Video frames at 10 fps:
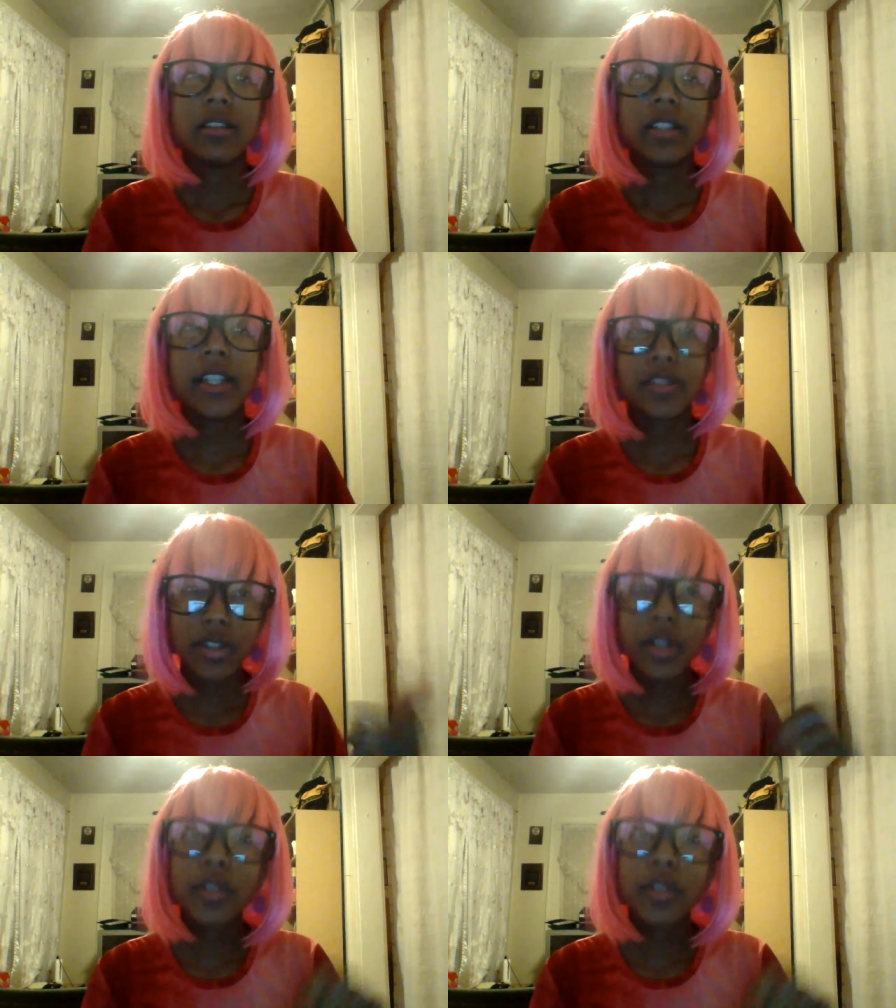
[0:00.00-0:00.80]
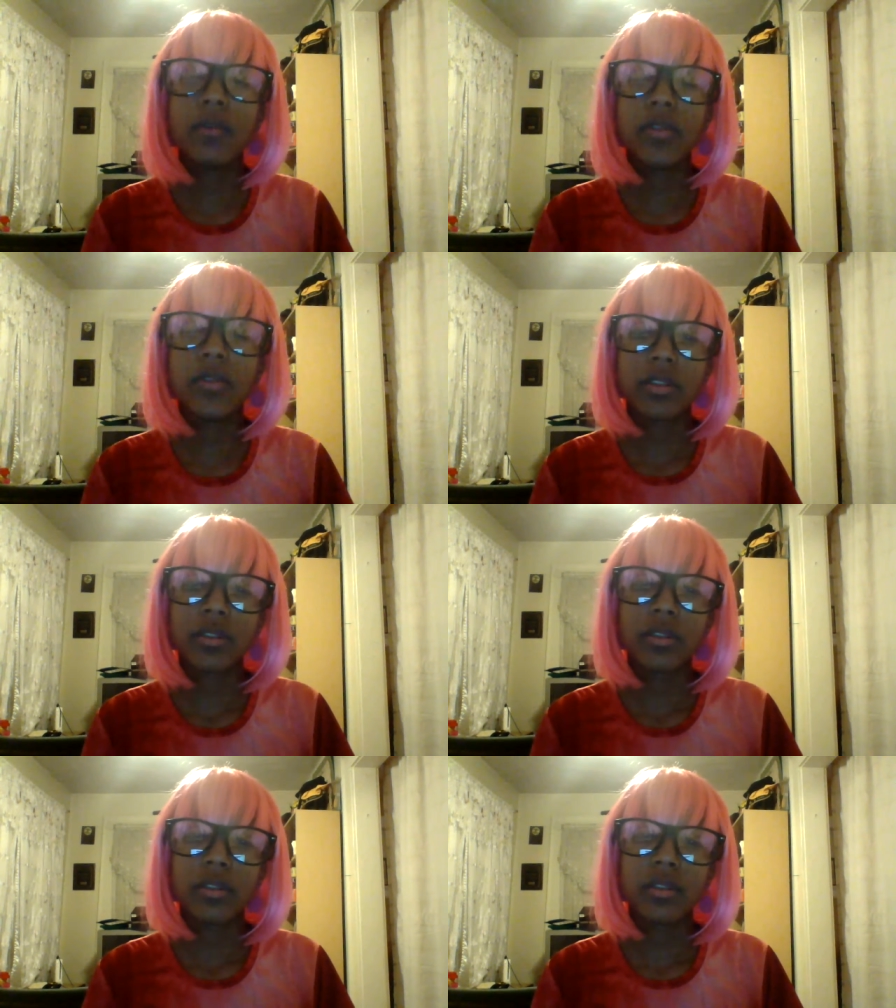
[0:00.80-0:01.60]
and start over
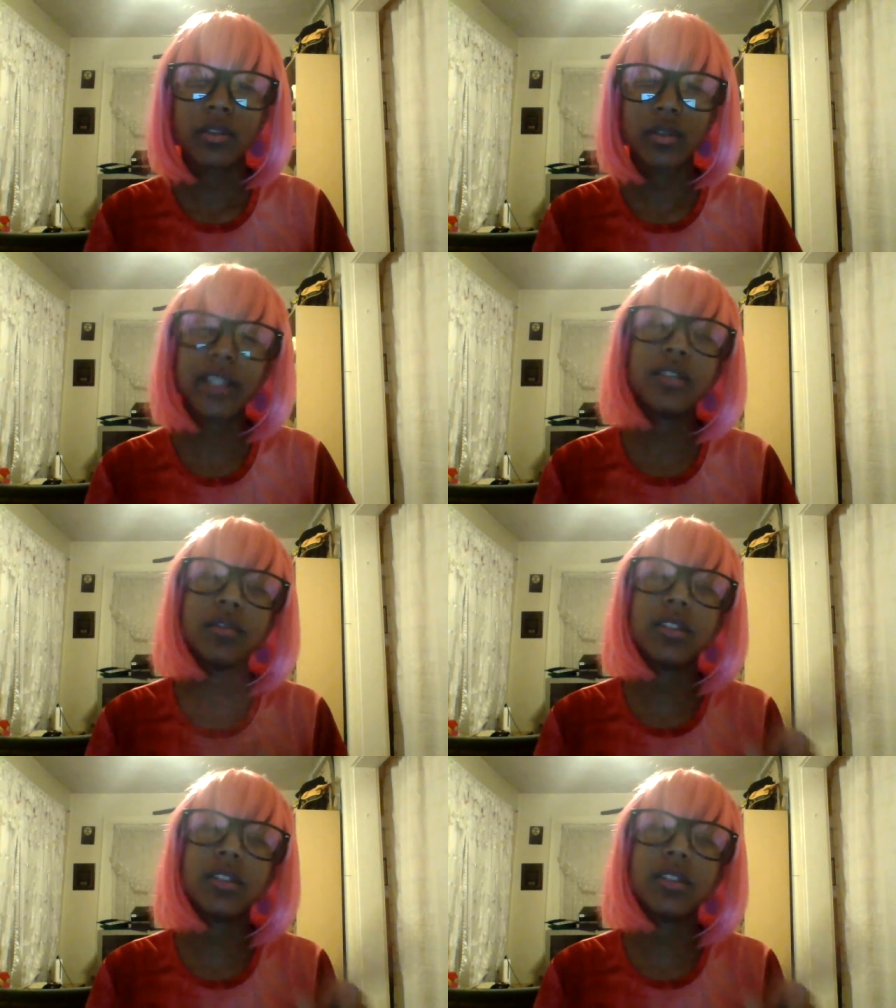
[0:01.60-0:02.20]
so I can do the